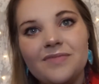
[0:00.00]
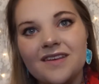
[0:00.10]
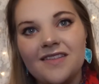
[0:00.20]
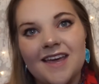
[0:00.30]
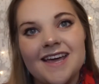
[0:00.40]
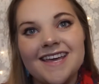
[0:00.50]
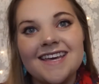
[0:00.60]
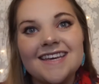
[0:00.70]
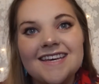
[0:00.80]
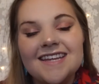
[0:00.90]
Like,
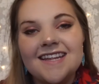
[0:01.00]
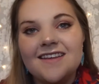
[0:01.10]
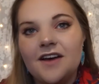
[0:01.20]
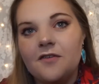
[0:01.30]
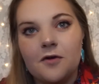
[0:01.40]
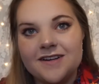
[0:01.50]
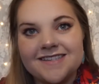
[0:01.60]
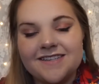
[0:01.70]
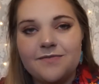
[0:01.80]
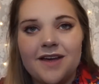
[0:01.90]
of course,
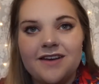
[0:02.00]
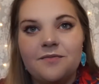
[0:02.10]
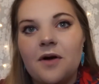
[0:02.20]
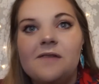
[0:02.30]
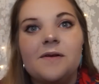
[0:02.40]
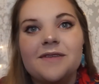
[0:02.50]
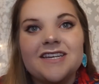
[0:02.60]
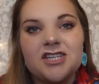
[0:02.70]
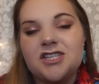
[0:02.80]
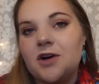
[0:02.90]
because men probably
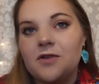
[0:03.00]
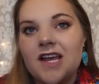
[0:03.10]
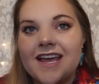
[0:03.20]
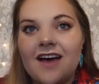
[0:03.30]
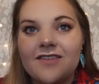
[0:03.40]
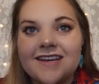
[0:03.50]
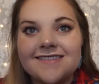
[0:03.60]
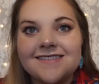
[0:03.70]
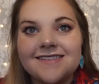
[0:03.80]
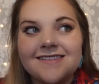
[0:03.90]
just don't like
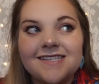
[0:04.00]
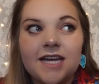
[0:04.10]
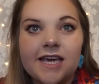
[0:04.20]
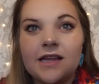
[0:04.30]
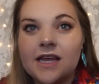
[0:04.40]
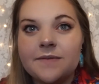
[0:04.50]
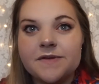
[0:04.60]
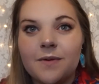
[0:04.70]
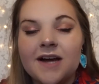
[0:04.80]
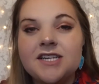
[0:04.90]
having sticky
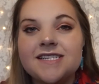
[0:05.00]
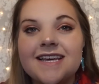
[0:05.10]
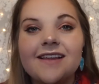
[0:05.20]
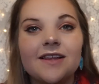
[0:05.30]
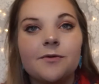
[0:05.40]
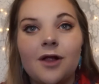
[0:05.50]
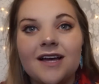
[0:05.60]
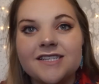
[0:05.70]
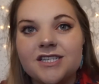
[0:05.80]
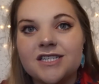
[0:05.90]
lips, where I just think lip
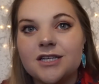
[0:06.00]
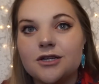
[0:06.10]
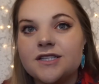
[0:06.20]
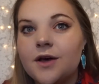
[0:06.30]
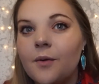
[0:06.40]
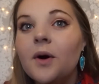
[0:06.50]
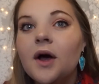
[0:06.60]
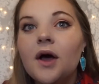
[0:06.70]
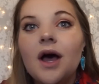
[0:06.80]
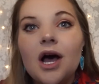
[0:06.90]
gloss just looks so
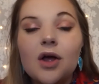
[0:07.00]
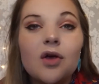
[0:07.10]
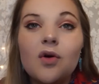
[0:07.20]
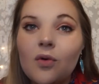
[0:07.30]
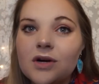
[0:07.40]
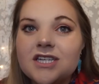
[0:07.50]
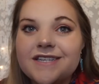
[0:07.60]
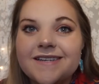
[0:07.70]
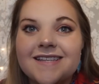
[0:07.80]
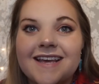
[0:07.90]

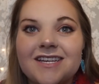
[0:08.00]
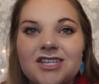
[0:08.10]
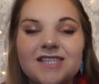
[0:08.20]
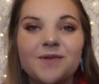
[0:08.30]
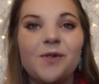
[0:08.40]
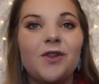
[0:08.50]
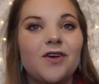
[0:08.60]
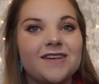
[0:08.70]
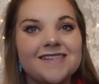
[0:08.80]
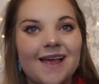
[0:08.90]
gorgeous. Like, it just
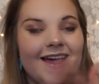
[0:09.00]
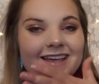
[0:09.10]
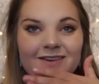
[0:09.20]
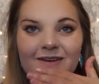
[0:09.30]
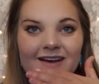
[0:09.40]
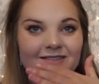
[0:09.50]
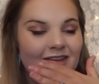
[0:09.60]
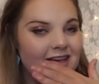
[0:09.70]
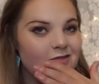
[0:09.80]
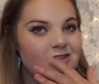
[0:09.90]
looks like
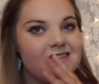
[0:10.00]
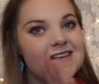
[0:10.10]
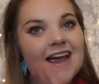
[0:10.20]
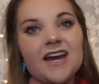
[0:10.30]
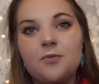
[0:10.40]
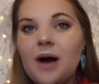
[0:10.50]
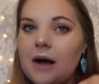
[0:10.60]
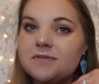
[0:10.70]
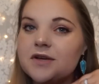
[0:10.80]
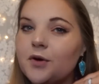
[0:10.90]
you just ate a
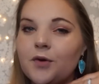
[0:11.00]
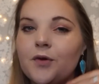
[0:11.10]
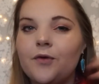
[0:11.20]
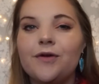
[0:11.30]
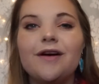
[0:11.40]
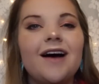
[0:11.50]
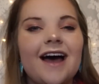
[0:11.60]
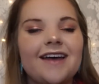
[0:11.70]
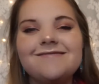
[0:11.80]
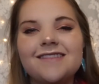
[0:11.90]
popsicle.
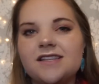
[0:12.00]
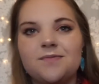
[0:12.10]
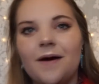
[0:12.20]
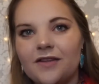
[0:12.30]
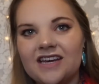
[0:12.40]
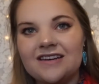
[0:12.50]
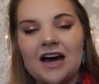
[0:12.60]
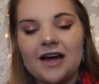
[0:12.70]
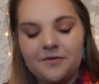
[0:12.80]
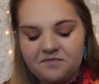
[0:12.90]
That's probably
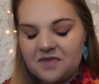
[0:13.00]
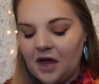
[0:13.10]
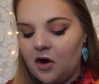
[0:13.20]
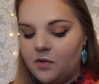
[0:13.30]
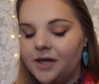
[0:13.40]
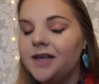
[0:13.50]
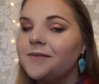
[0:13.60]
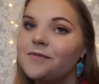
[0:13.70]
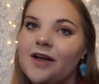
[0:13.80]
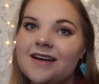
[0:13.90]
not at all what
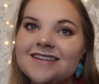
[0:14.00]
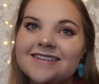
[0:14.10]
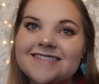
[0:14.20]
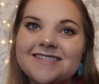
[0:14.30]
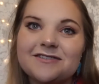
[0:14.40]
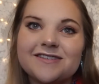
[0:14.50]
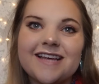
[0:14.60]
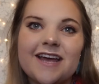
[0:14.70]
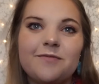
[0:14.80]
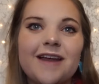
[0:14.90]
lip gloss looks
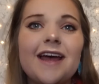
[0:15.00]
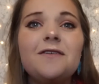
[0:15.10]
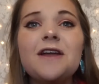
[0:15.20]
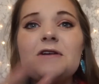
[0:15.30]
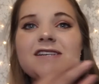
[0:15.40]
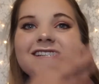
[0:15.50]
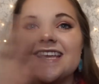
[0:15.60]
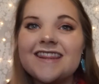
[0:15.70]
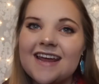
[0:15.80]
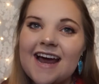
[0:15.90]
like, but I don't know, just
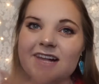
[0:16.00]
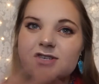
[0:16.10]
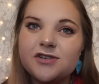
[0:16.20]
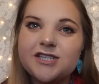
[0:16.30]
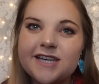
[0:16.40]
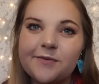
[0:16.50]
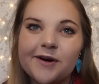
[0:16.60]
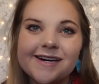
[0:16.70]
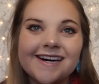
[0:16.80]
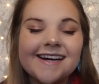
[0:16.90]
like the extra
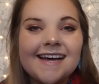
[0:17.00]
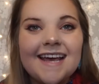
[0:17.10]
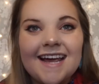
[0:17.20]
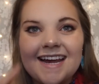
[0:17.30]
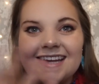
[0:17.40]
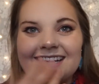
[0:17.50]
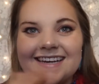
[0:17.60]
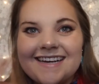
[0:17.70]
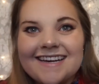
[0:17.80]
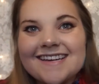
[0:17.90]
shimmer and
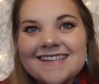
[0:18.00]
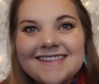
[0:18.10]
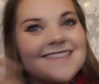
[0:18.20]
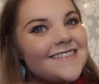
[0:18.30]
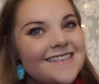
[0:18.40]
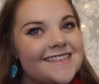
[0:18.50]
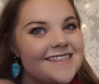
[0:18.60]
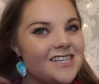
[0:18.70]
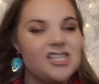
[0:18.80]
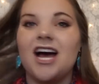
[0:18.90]
like
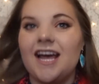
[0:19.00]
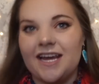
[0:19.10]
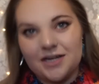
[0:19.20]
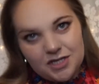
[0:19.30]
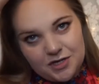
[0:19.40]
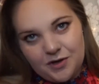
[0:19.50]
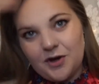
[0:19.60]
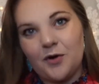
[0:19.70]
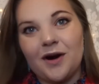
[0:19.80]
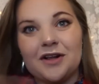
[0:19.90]
shine to
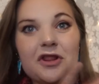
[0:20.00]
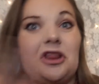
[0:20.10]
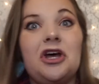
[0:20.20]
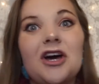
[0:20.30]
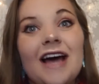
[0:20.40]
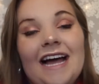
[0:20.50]
your look.